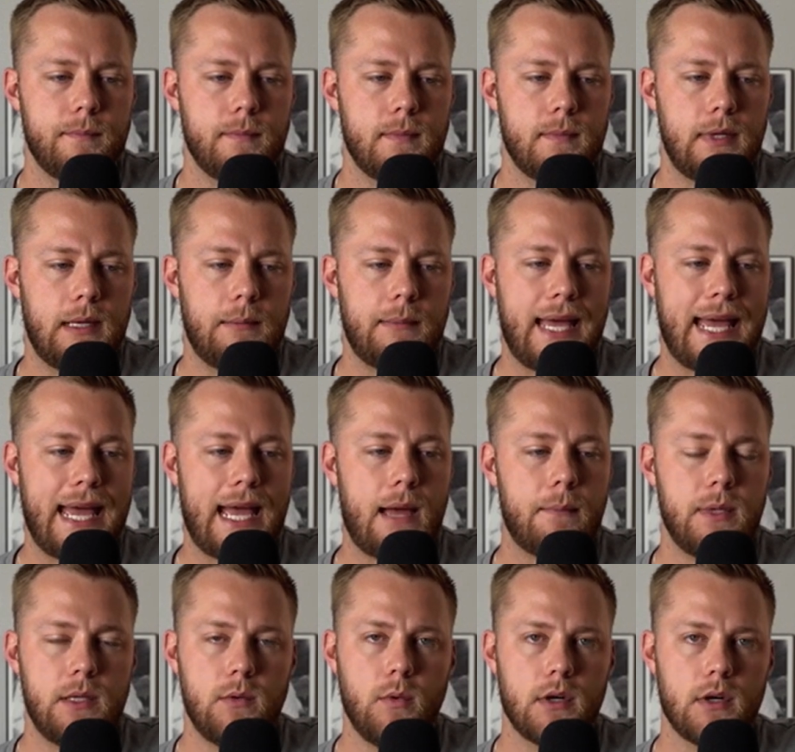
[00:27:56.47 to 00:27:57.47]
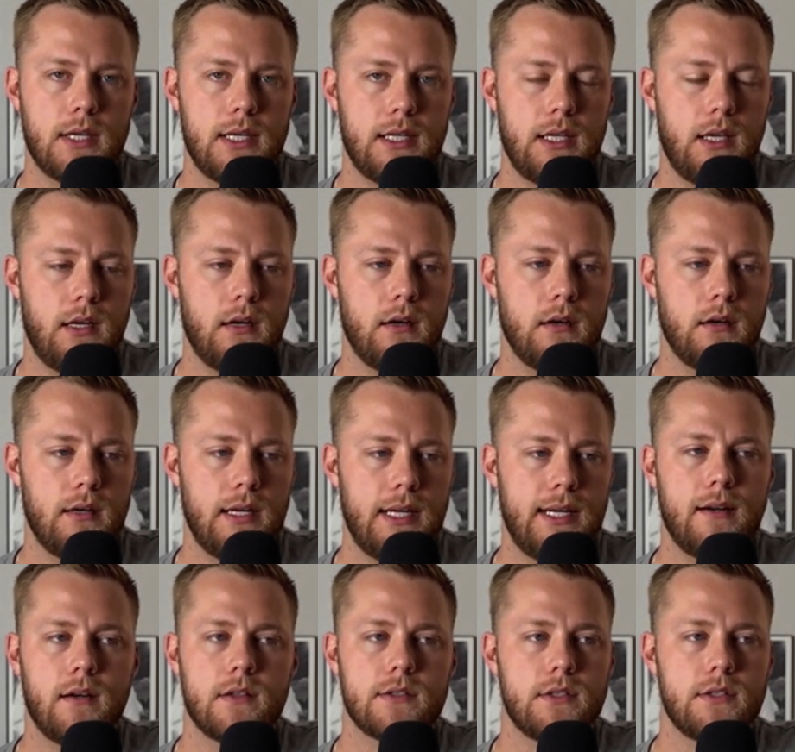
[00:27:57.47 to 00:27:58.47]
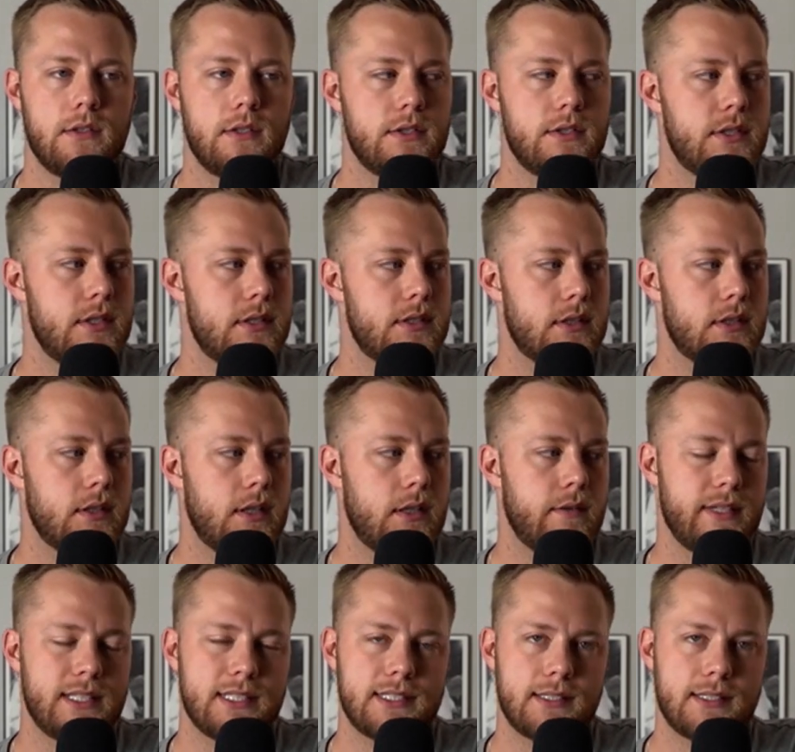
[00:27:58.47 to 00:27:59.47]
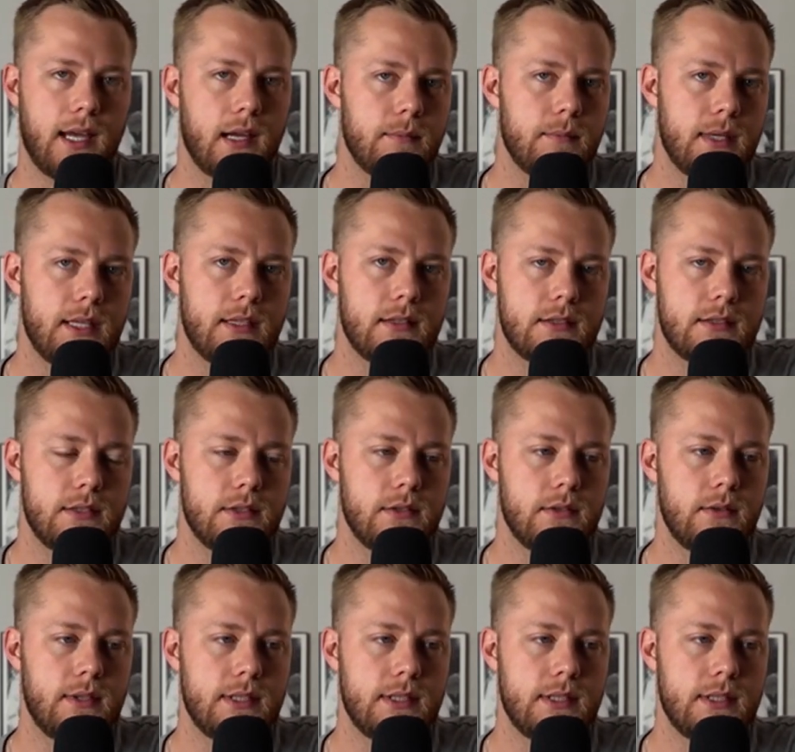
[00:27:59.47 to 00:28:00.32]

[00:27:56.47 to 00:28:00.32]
I'm happy working here, and also there's just a lot of excitement too.